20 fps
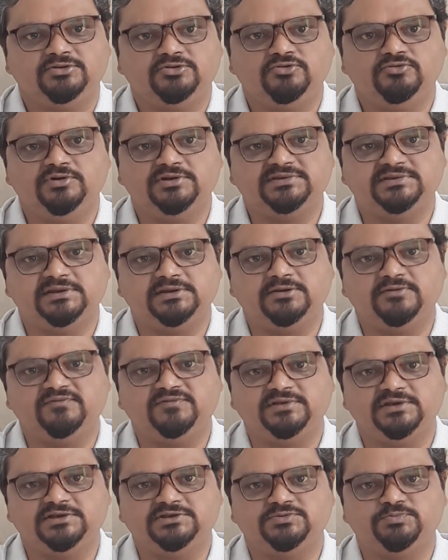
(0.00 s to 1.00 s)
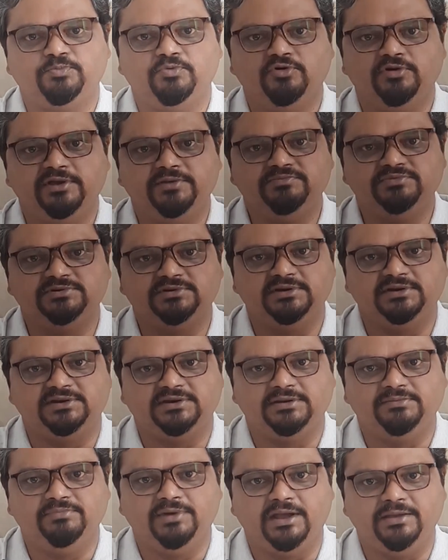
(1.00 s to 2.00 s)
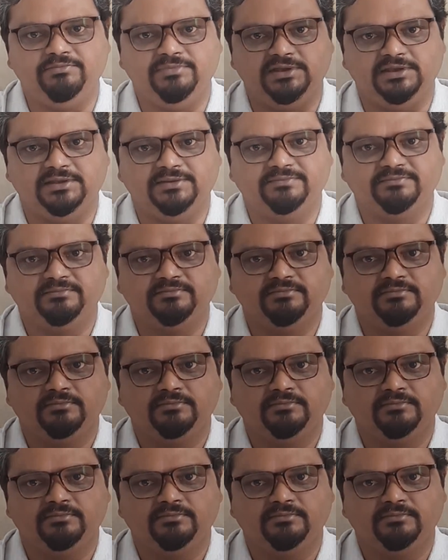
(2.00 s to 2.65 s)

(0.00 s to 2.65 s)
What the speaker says: through a set of 6 poems written by me.